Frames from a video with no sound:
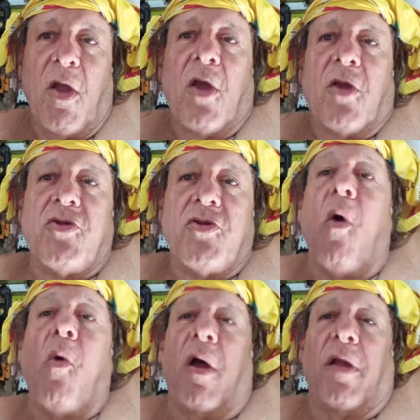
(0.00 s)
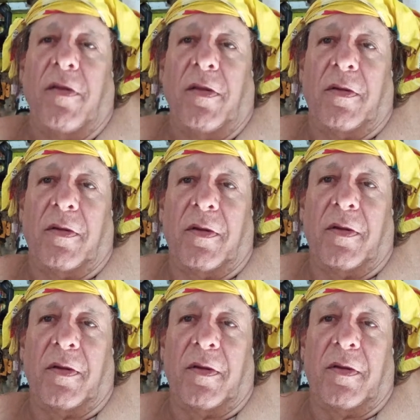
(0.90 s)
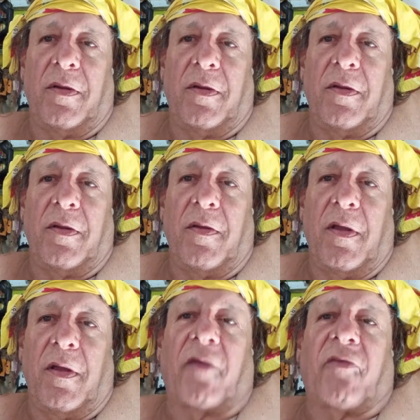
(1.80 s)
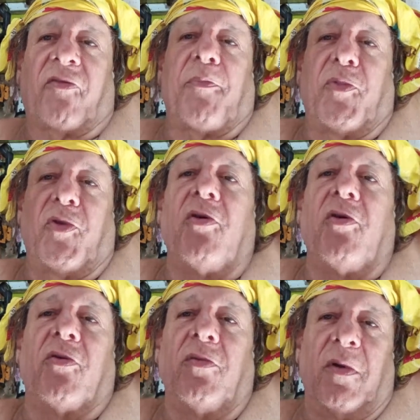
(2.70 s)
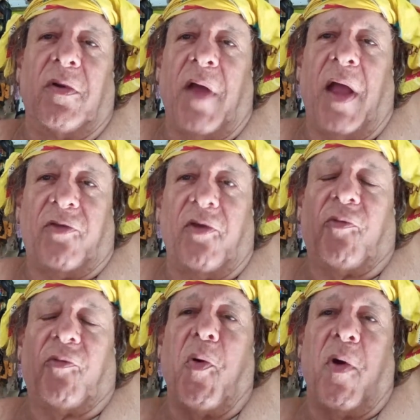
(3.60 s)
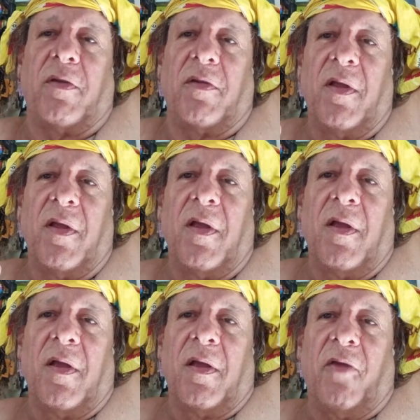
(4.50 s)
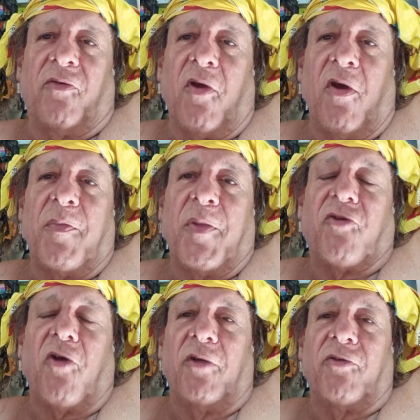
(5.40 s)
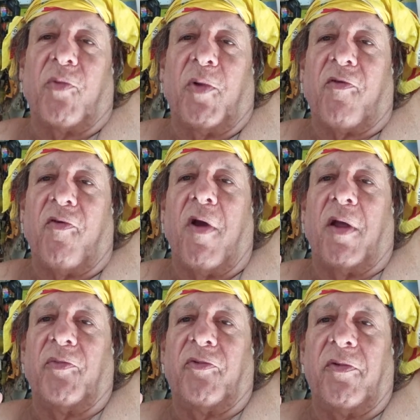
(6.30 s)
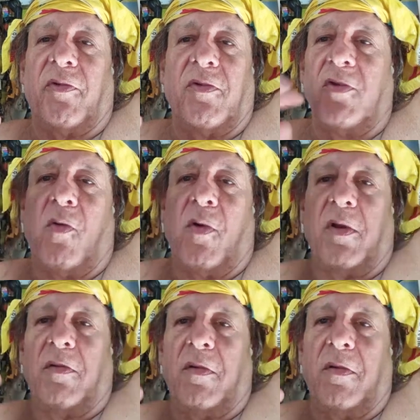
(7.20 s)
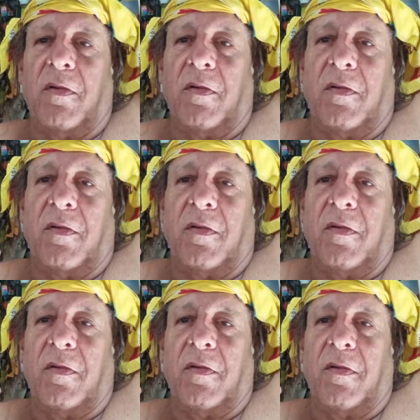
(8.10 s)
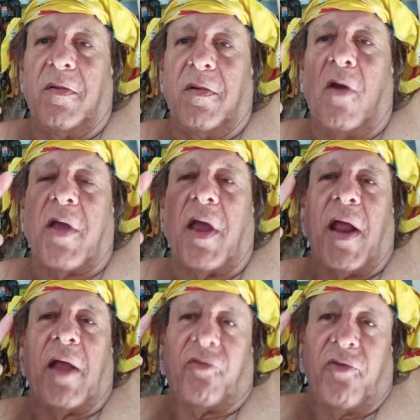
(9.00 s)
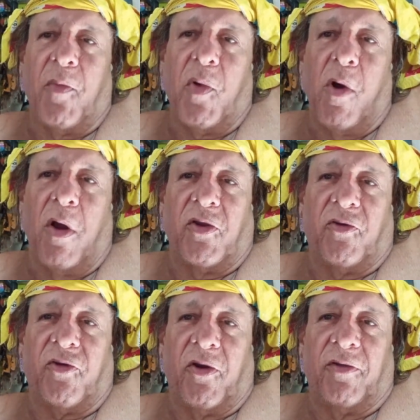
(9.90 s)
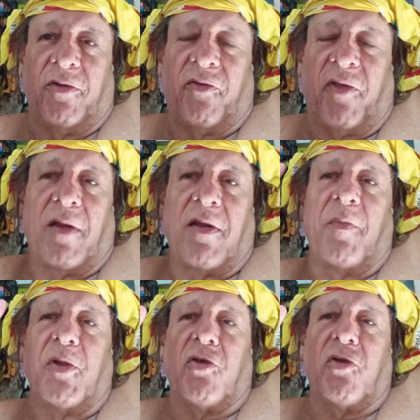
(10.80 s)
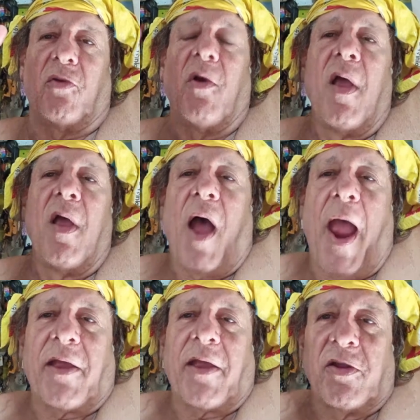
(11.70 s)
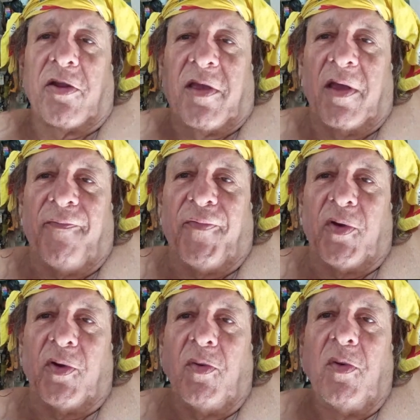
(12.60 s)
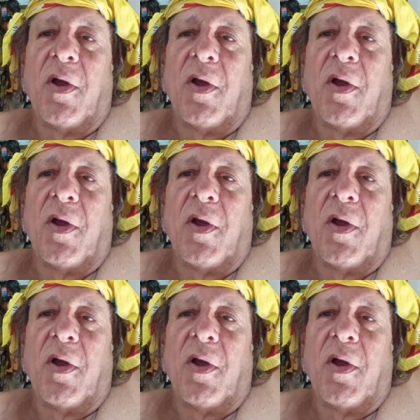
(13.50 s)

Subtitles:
no one except you at this point is going to be charged with crimes. No one. Okay, that's number one you should understand. Number two, I could give you